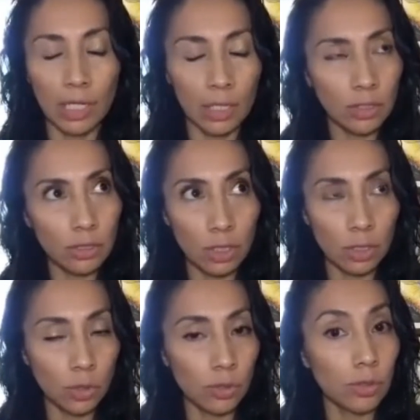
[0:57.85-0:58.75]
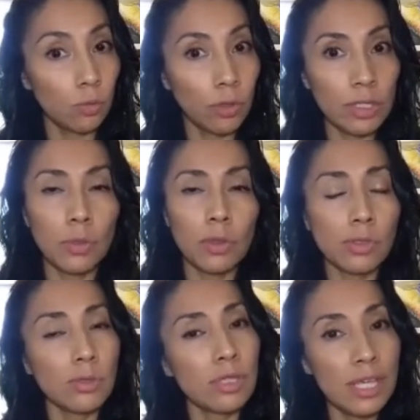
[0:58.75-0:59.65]
and not just the choice of words, but
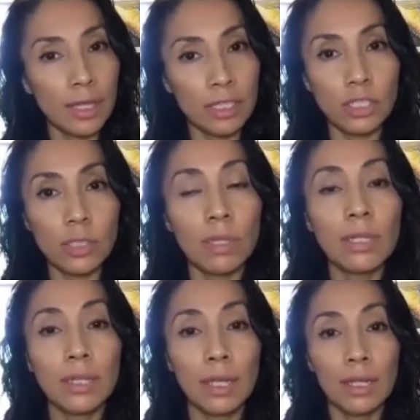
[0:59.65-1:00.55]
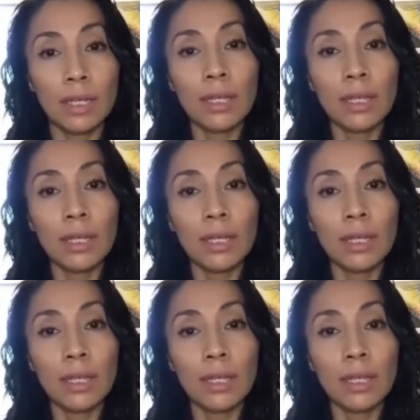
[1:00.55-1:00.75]
also the energy that